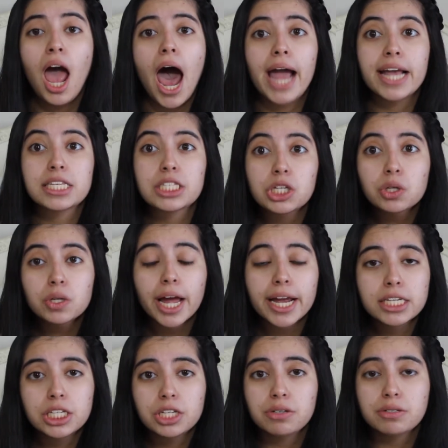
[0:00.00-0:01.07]
I still
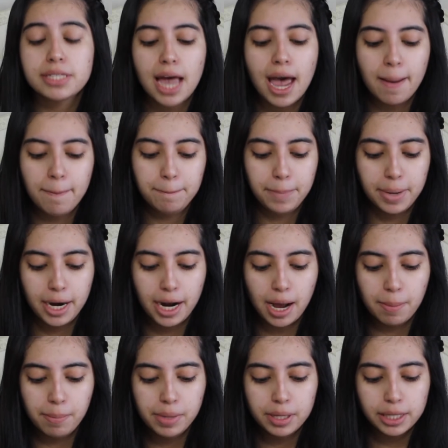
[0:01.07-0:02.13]
like to use that, but
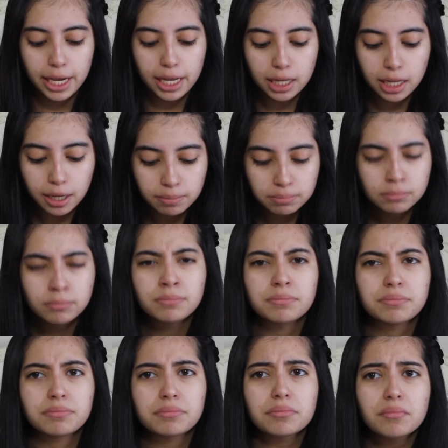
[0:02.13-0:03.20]
lately
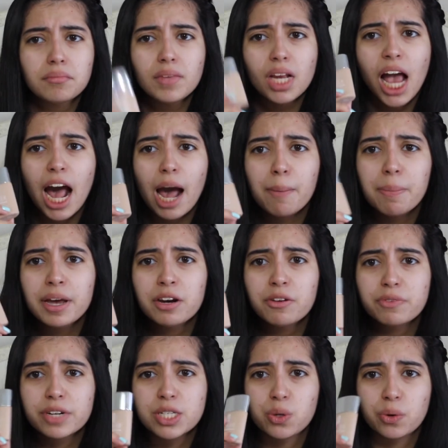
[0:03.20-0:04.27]
I've been
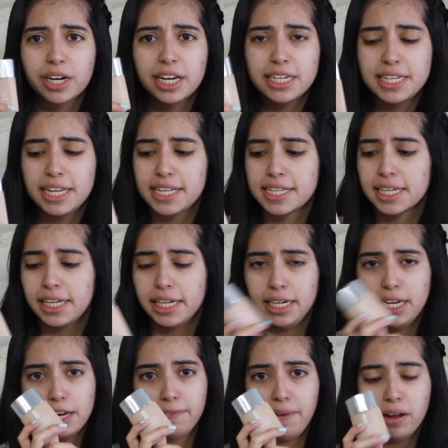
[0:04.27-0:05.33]
resorting to this
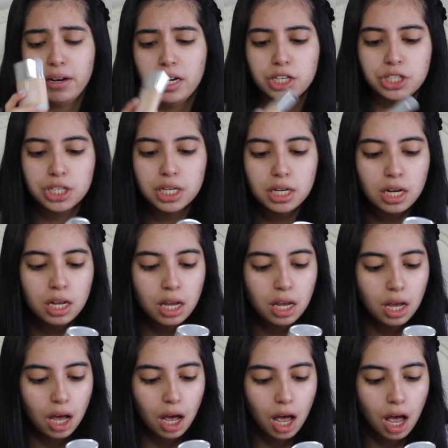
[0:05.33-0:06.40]
Clinique foundation.
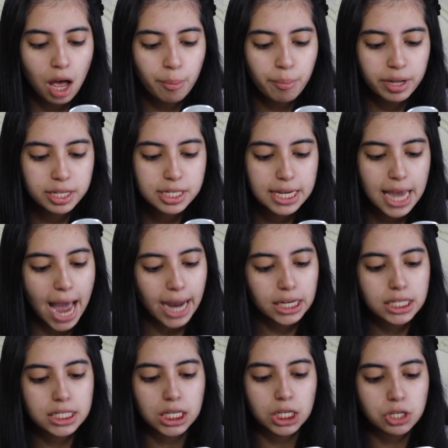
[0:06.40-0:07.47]
It's the
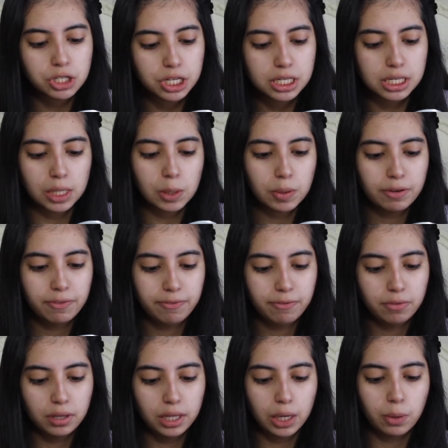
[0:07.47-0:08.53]
Acne Solutions
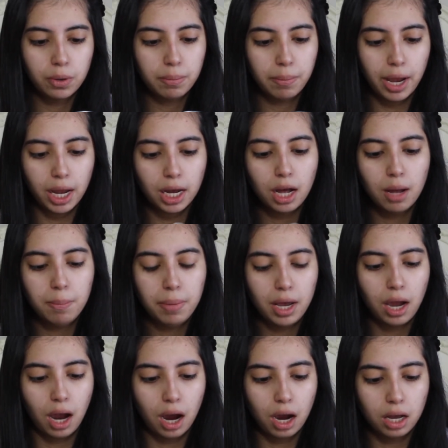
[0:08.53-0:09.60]
liquid makeup,
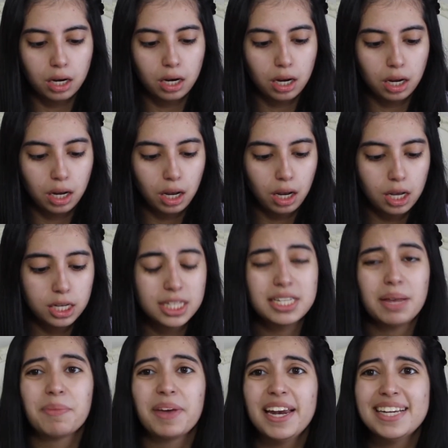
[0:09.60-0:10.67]
and since
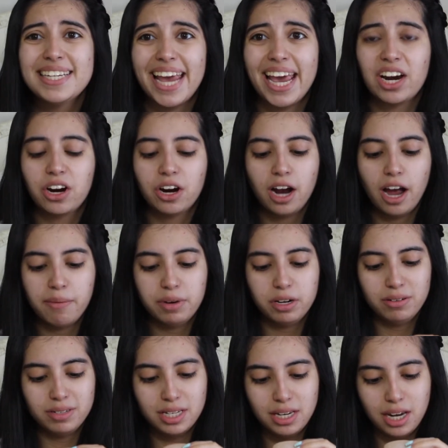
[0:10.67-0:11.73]
I'm getting tanner, I've been
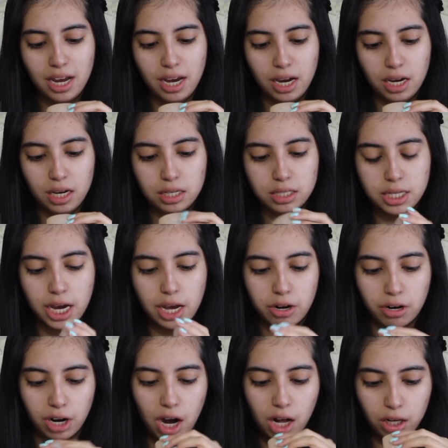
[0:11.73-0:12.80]
using a
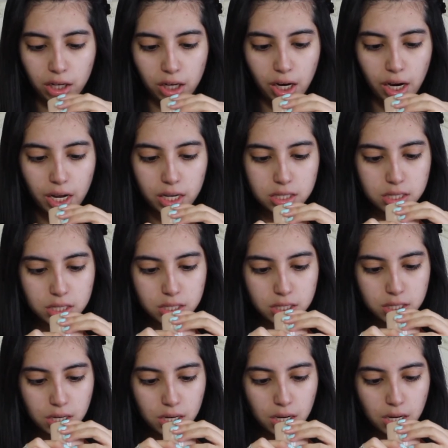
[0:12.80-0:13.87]
tanner color.
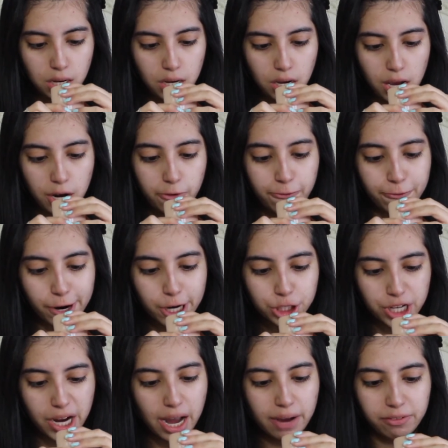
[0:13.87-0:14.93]
It's in
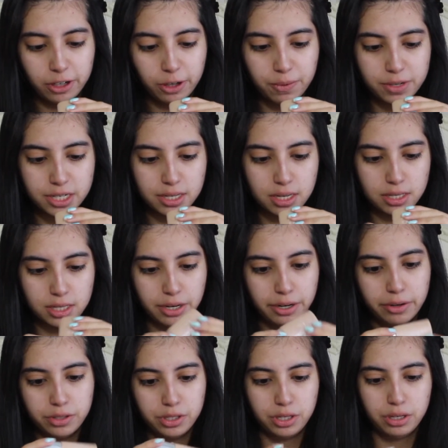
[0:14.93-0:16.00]
Fresh Ivory, which is
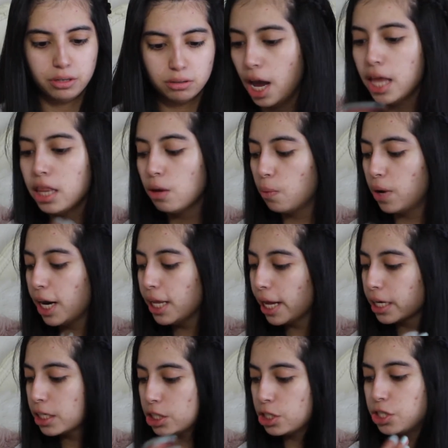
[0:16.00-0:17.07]
a 02. And then what I
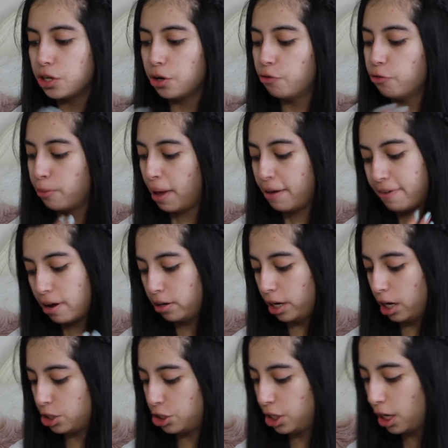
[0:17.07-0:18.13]
like to do for my
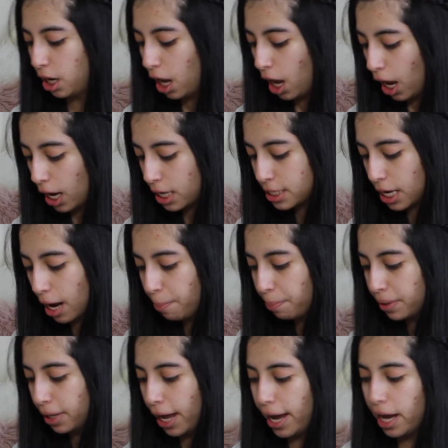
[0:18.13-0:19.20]
foundation is I
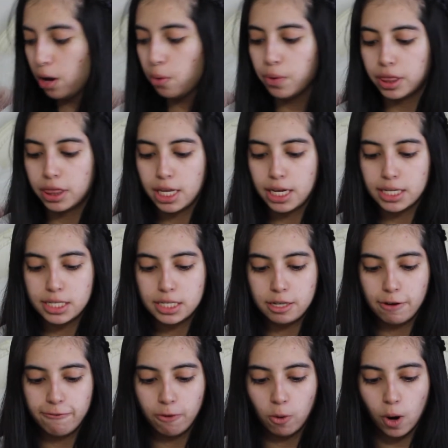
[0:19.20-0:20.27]
apply it with this
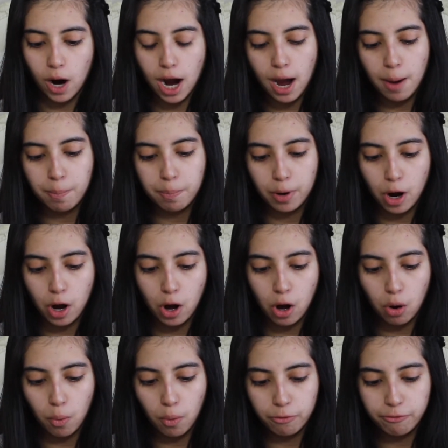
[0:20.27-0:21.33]
Sephora
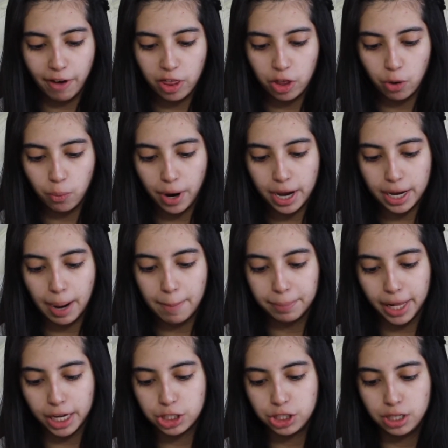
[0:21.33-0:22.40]
Pro Featherweight
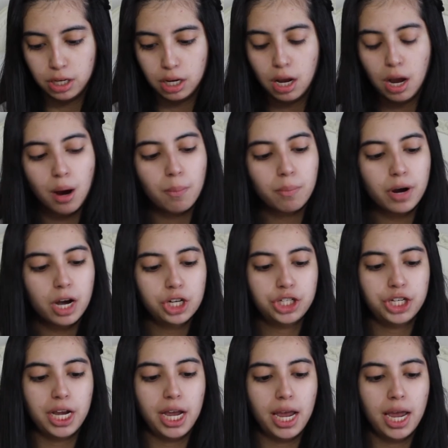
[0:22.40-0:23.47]
Complexion
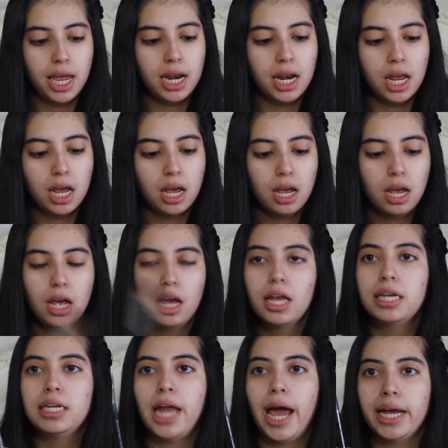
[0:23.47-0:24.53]
brush in
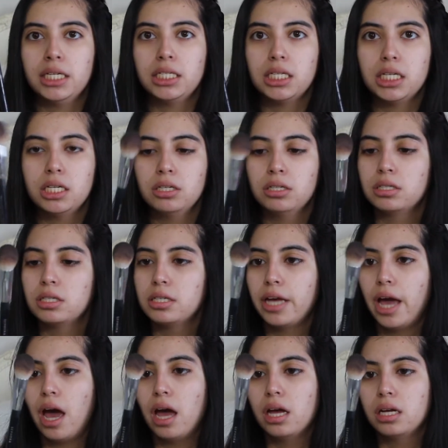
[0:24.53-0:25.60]
90.
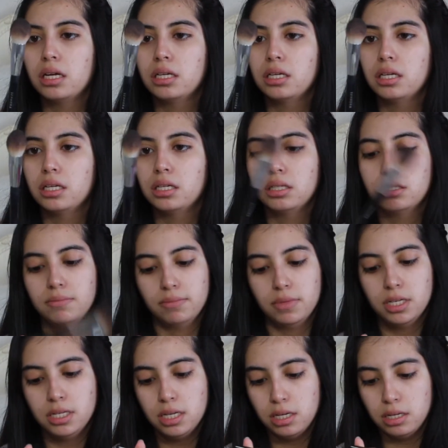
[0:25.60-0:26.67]
Yeah.
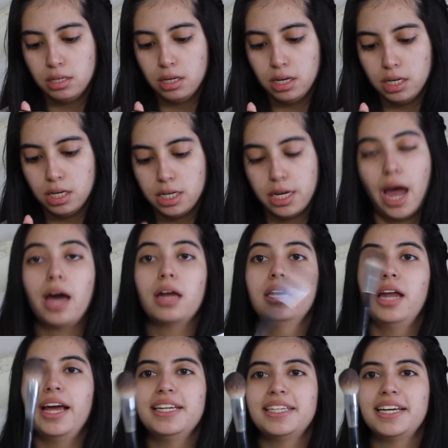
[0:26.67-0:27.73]
Is it 90? Yeah,
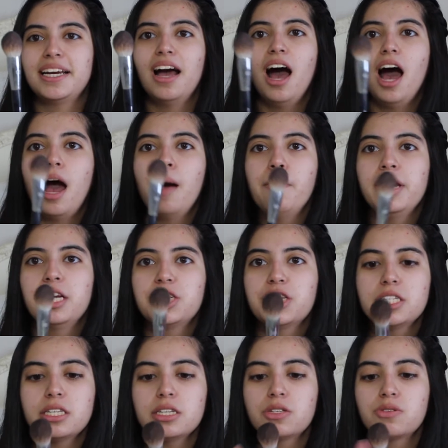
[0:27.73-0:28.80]
90. And it's
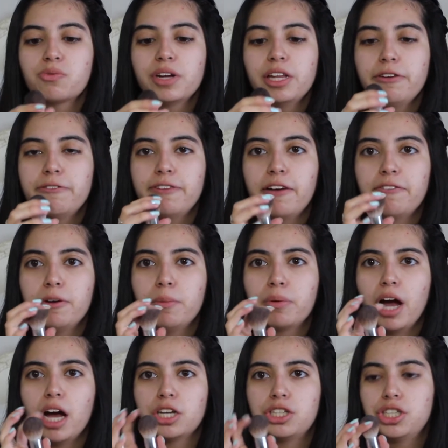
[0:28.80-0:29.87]
just this really fluffy
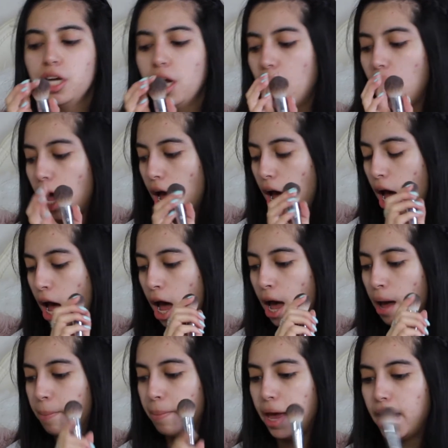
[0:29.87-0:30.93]
brush.
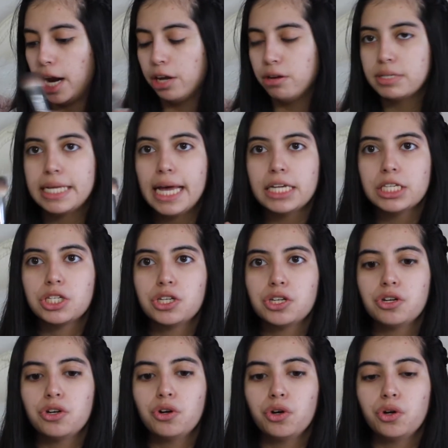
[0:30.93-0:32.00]
And I use that
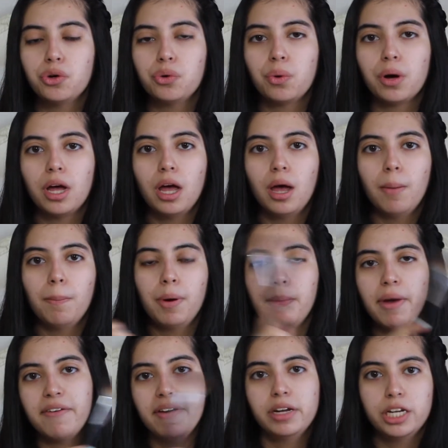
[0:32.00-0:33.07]
to put
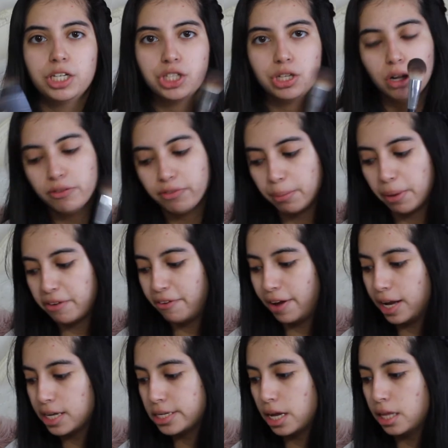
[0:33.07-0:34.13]
my foundation all over my
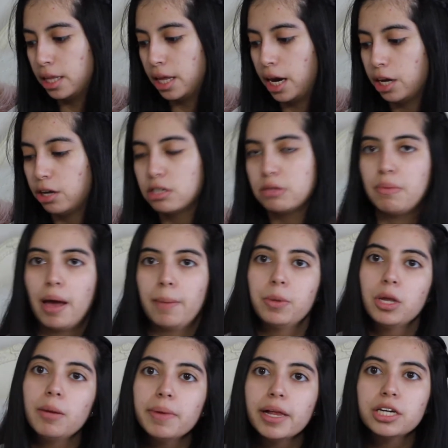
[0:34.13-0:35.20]
face, and then I use my
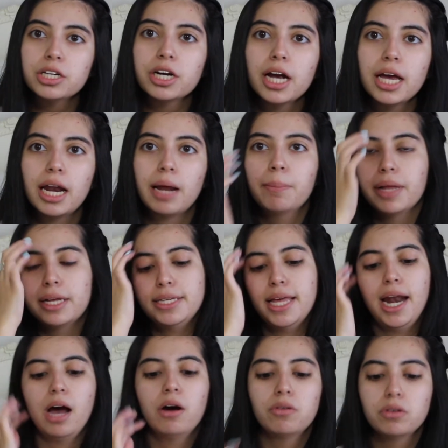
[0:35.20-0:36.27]
beauty blender and I blend
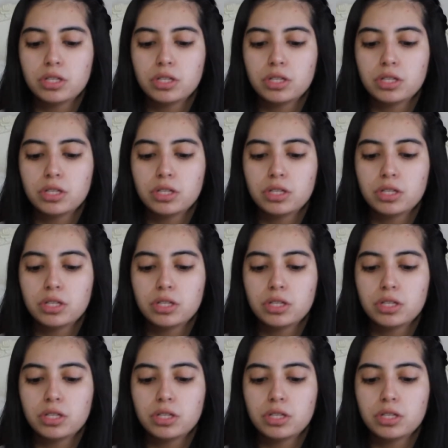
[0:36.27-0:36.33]
that out.